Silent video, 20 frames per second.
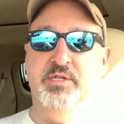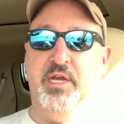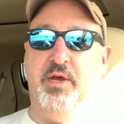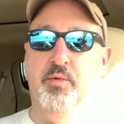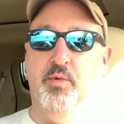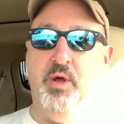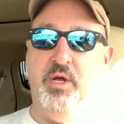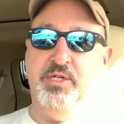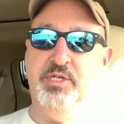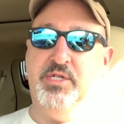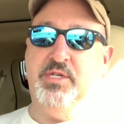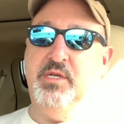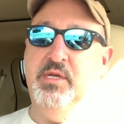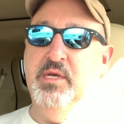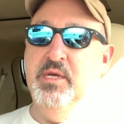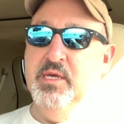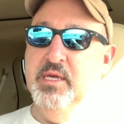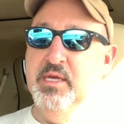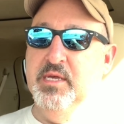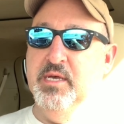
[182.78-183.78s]
I rushed
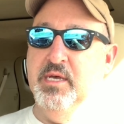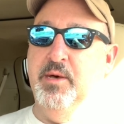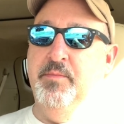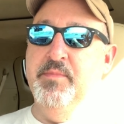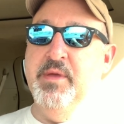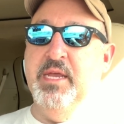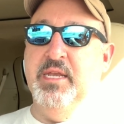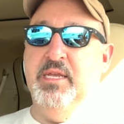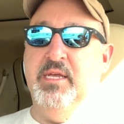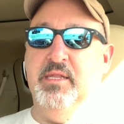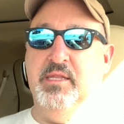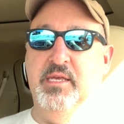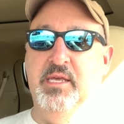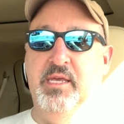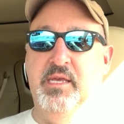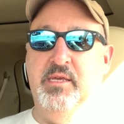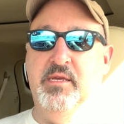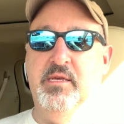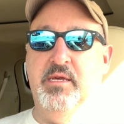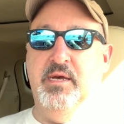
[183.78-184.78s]

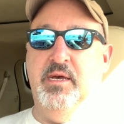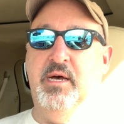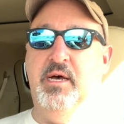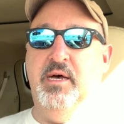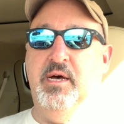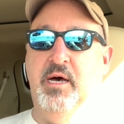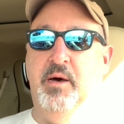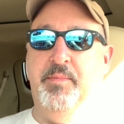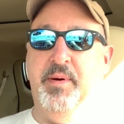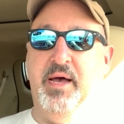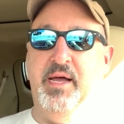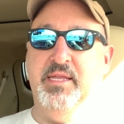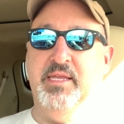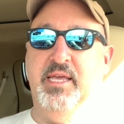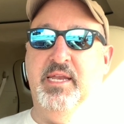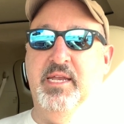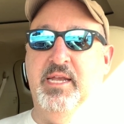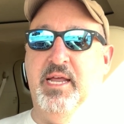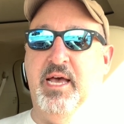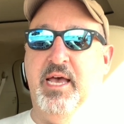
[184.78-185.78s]
immediately upon
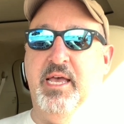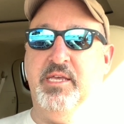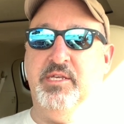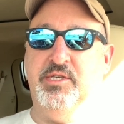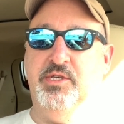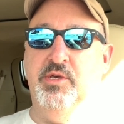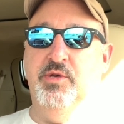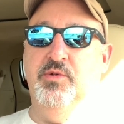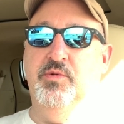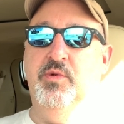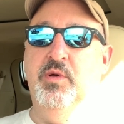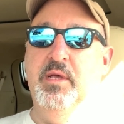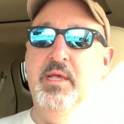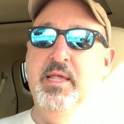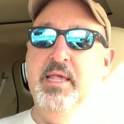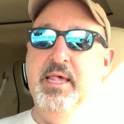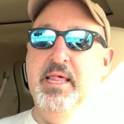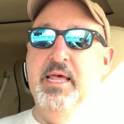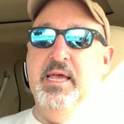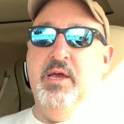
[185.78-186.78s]
getting to ISU,
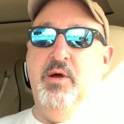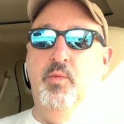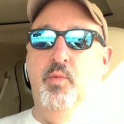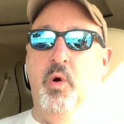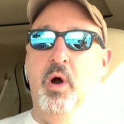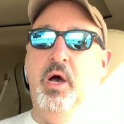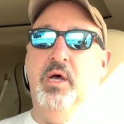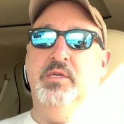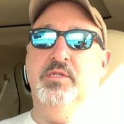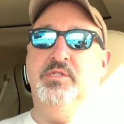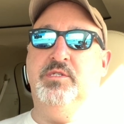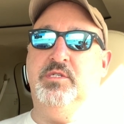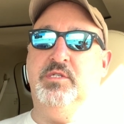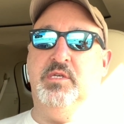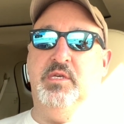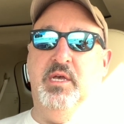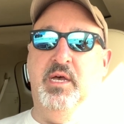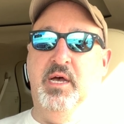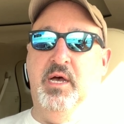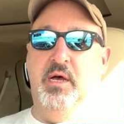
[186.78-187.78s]

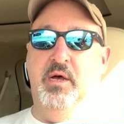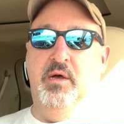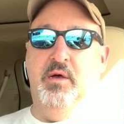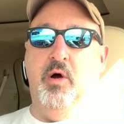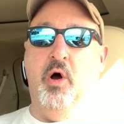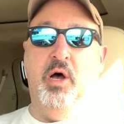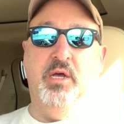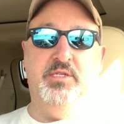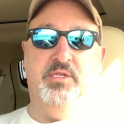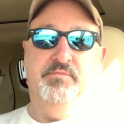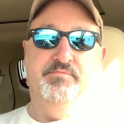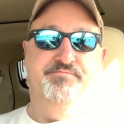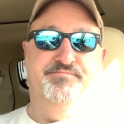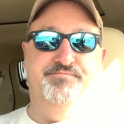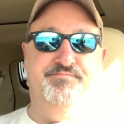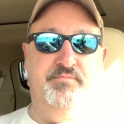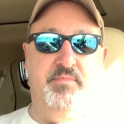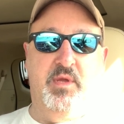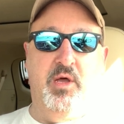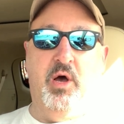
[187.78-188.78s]
was
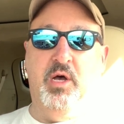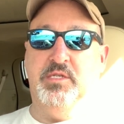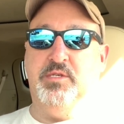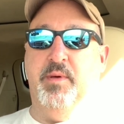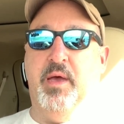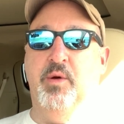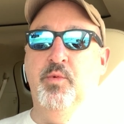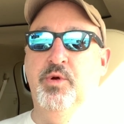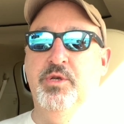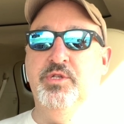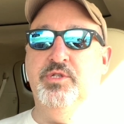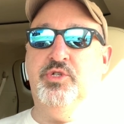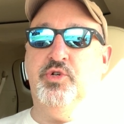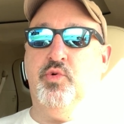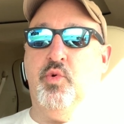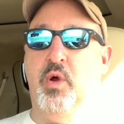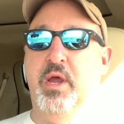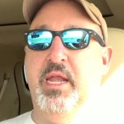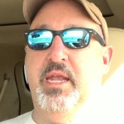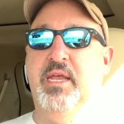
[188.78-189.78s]
awesome. I wouldn't
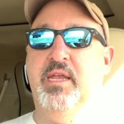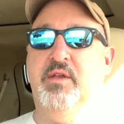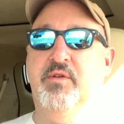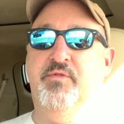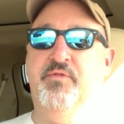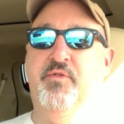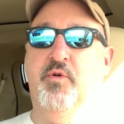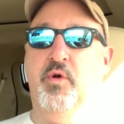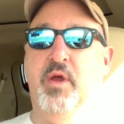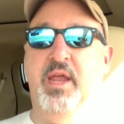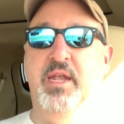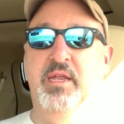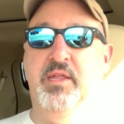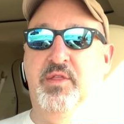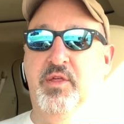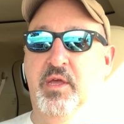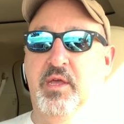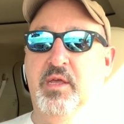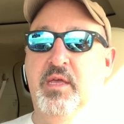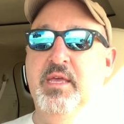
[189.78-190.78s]
trade it for
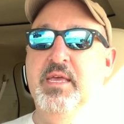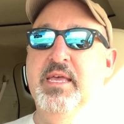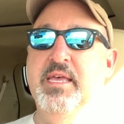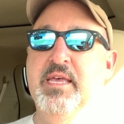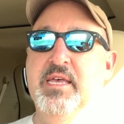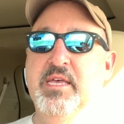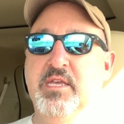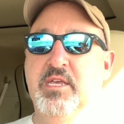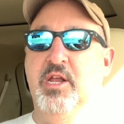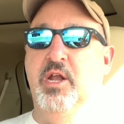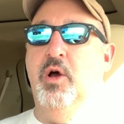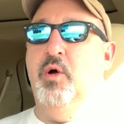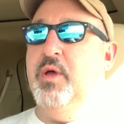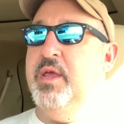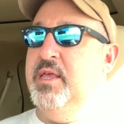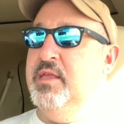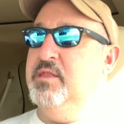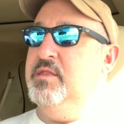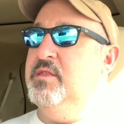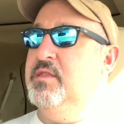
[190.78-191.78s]
anything. You know,
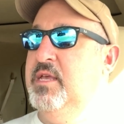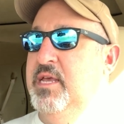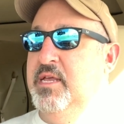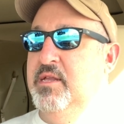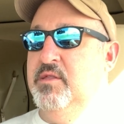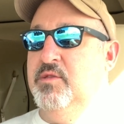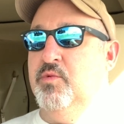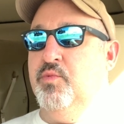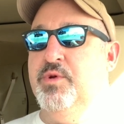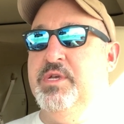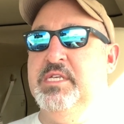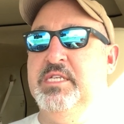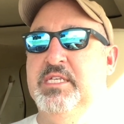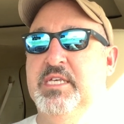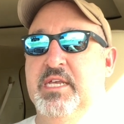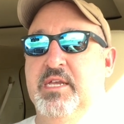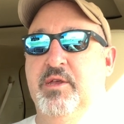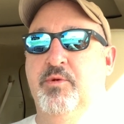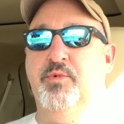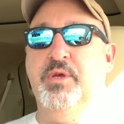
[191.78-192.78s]
in
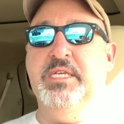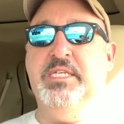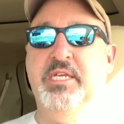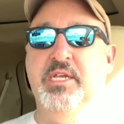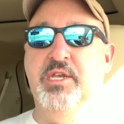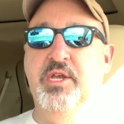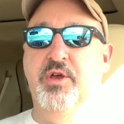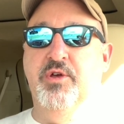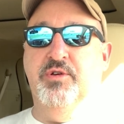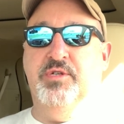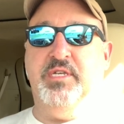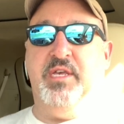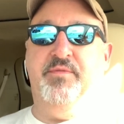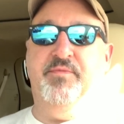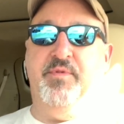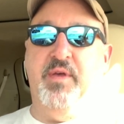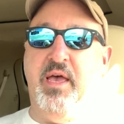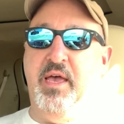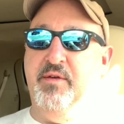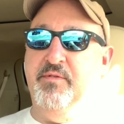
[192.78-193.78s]
recent years,
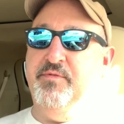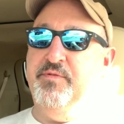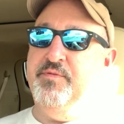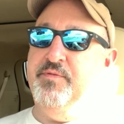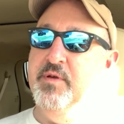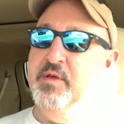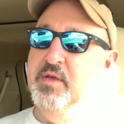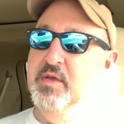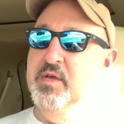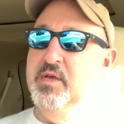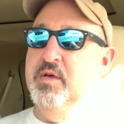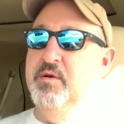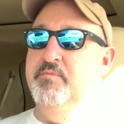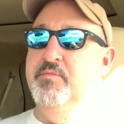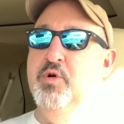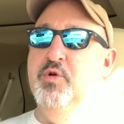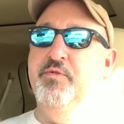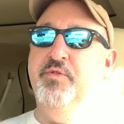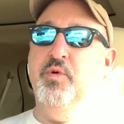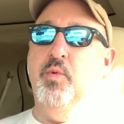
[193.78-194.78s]
I've
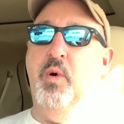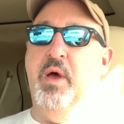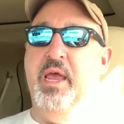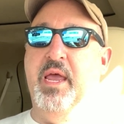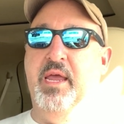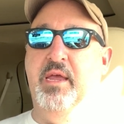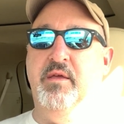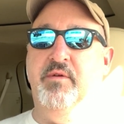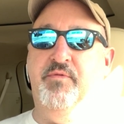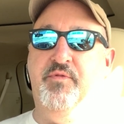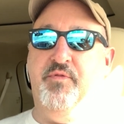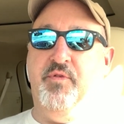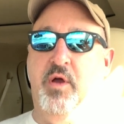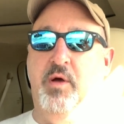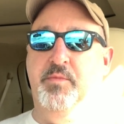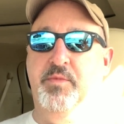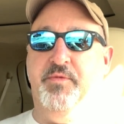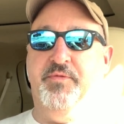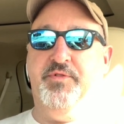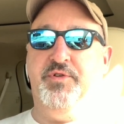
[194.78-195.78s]
moved away
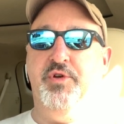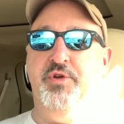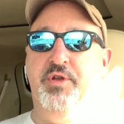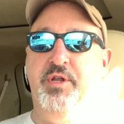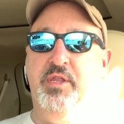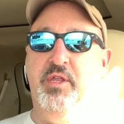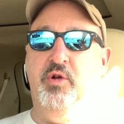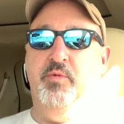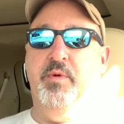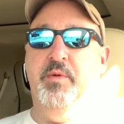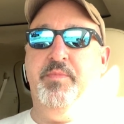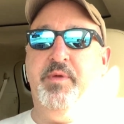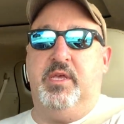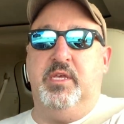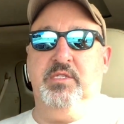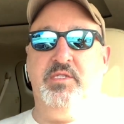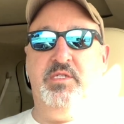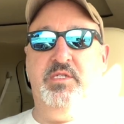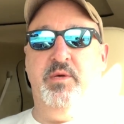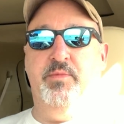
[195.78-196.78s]
from the fraternity a little bit
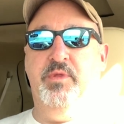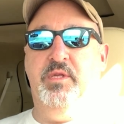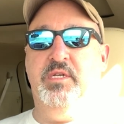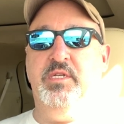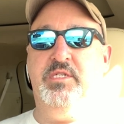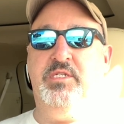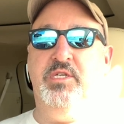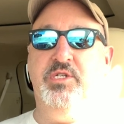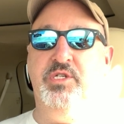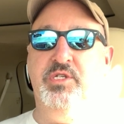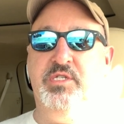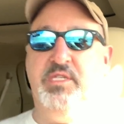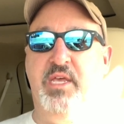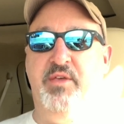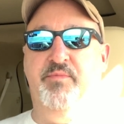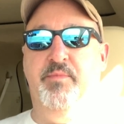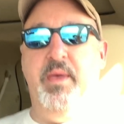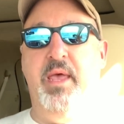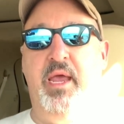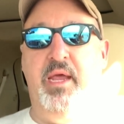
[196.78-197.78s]
because of some of the decisions
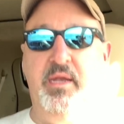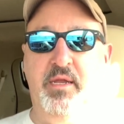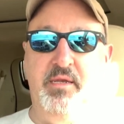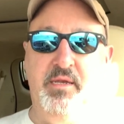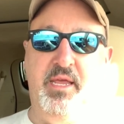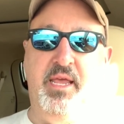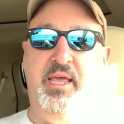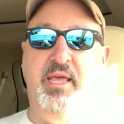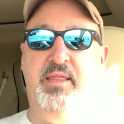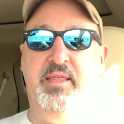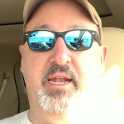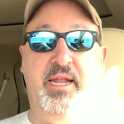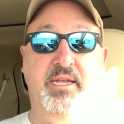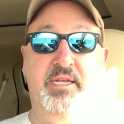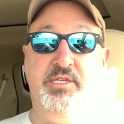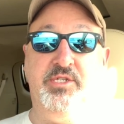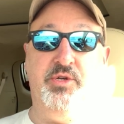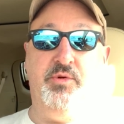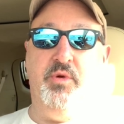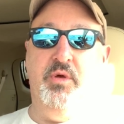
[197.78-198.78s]
they've made and that I
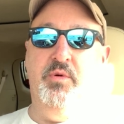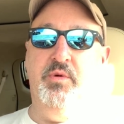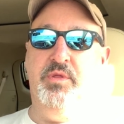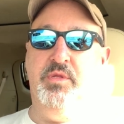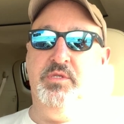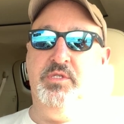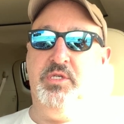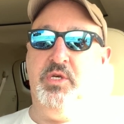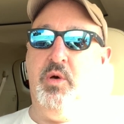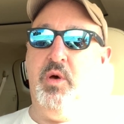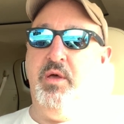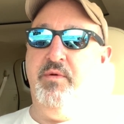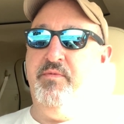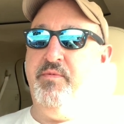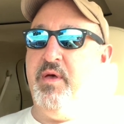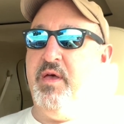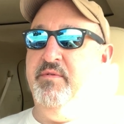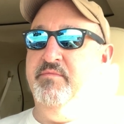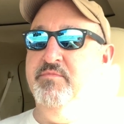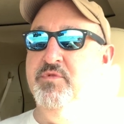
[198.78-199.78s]
disagree with, and so
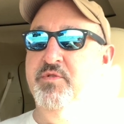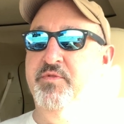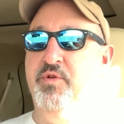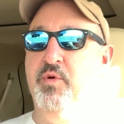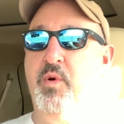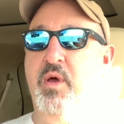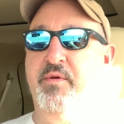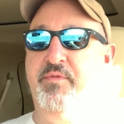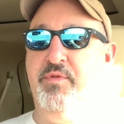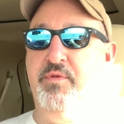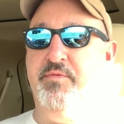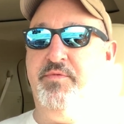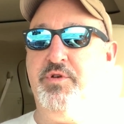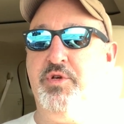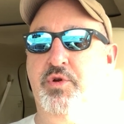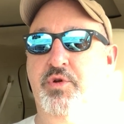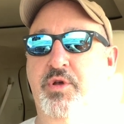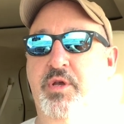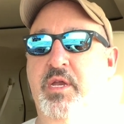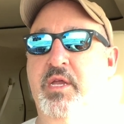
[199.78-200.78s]
I've moved away from the
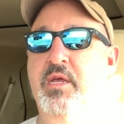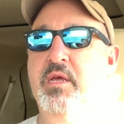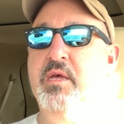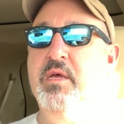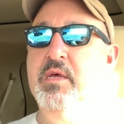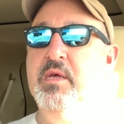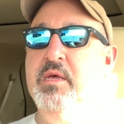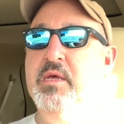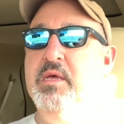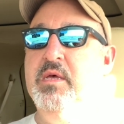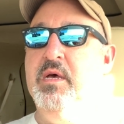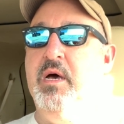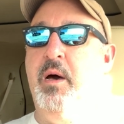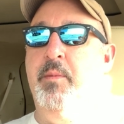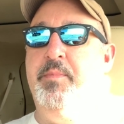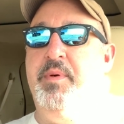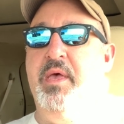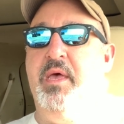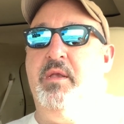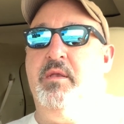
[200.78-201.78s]
fraternity
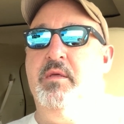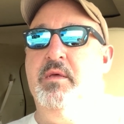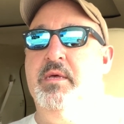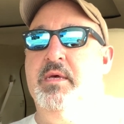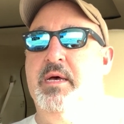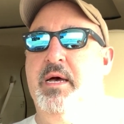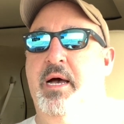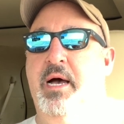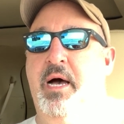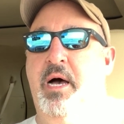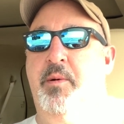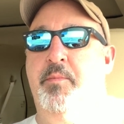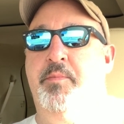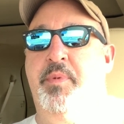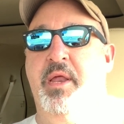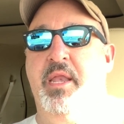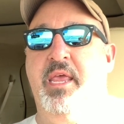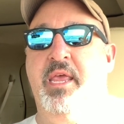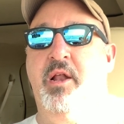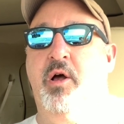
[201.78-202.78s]
a bit,
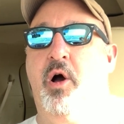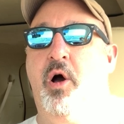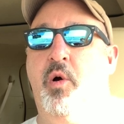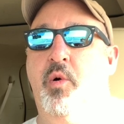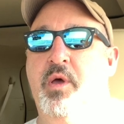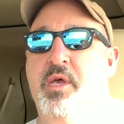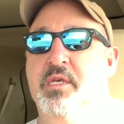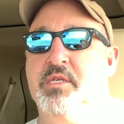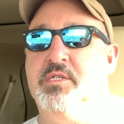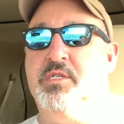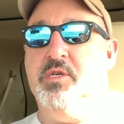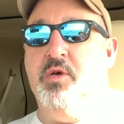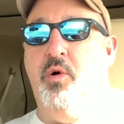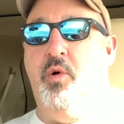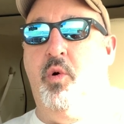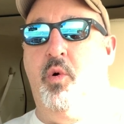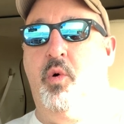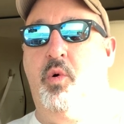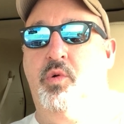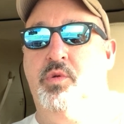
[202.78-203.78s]
but it always
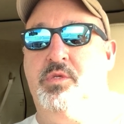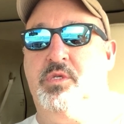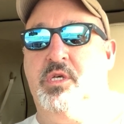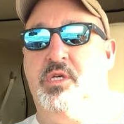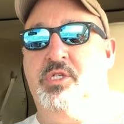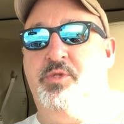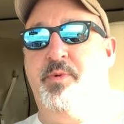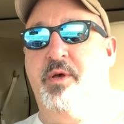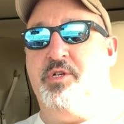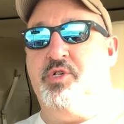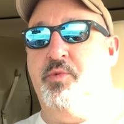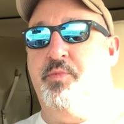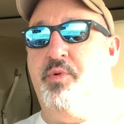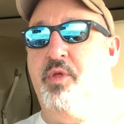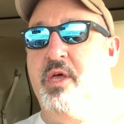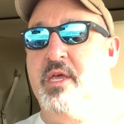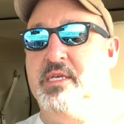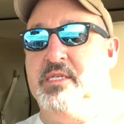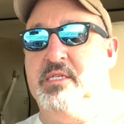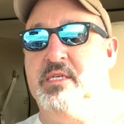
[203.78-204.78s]
holds a special
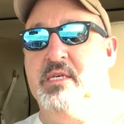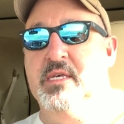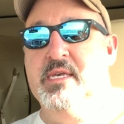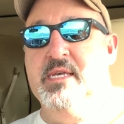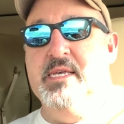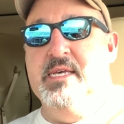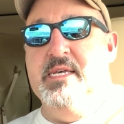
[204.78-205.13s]
place.